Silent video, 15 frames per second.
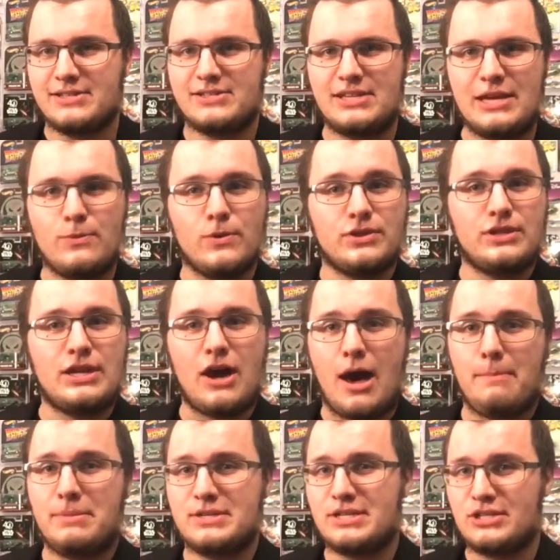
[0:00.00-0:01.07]
see what the
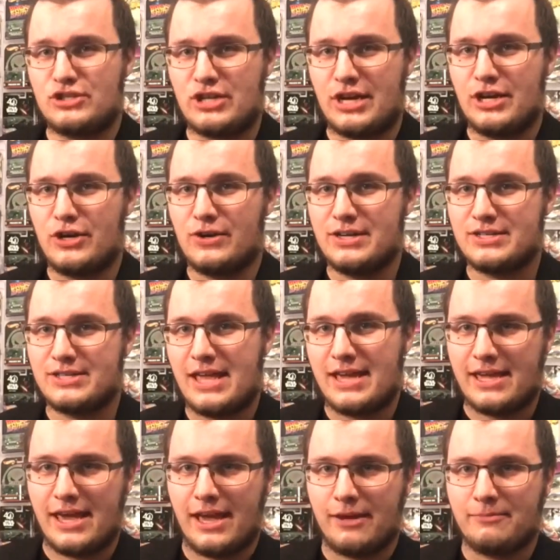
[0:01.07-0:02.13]
opposite gender is
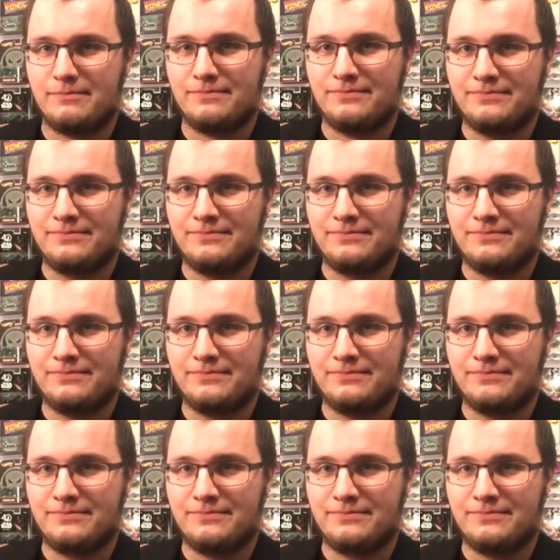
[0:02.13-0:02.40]
thinking.